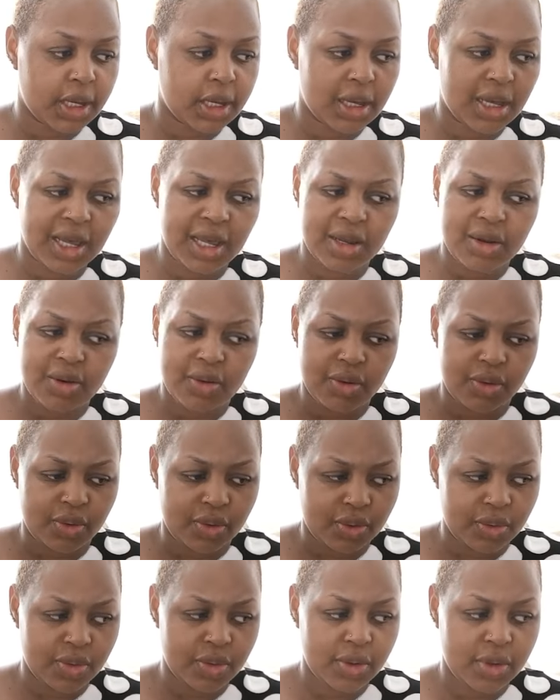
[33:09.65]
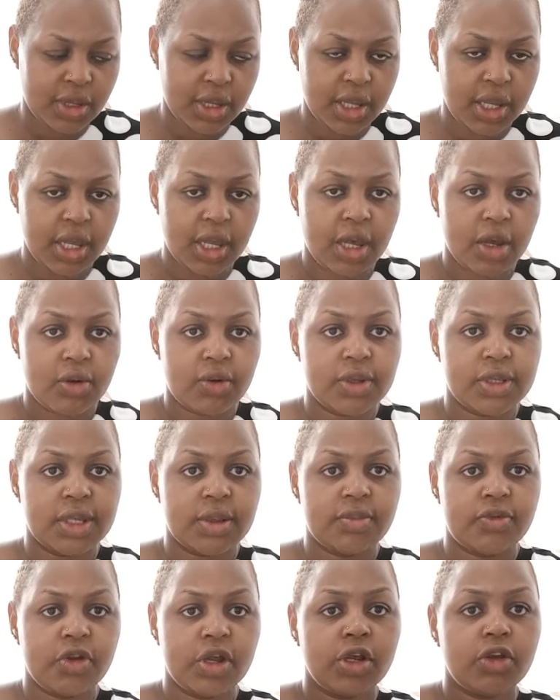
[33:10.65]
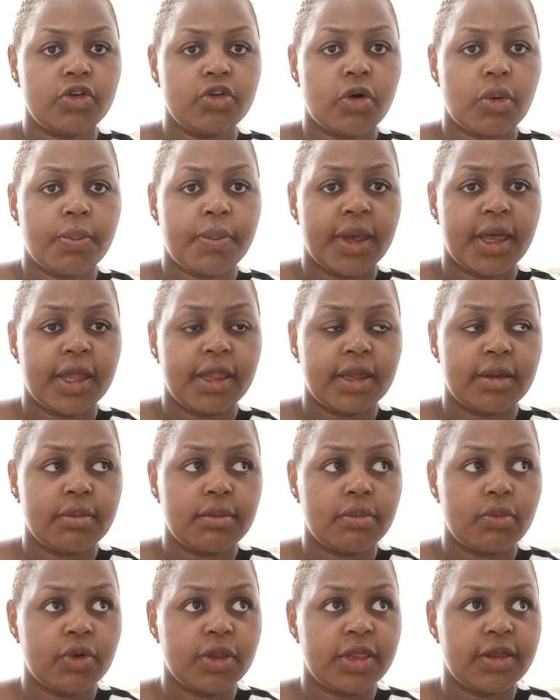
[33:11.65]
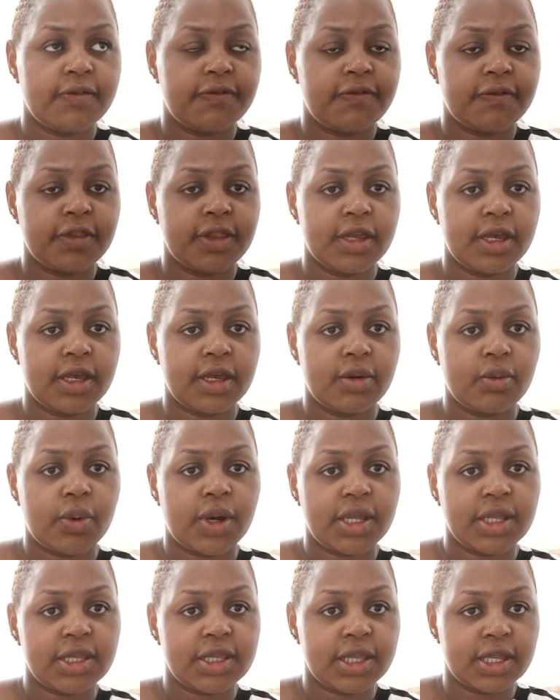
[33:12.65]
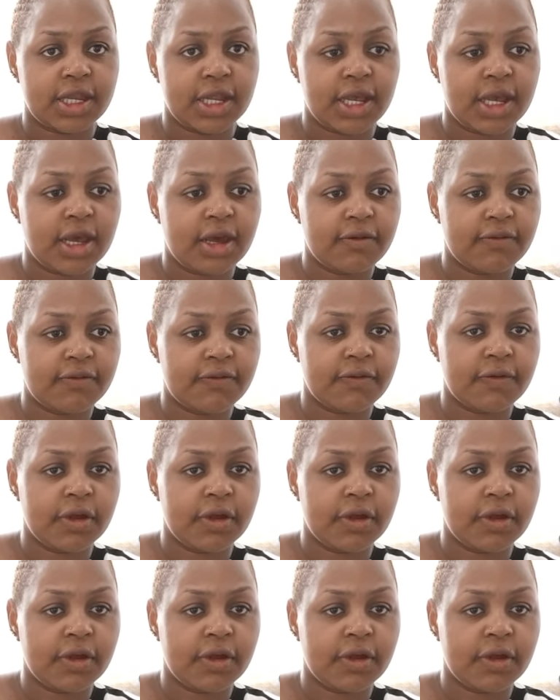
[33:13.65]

I don't know because I'm trying to compare them with the, the ones that I have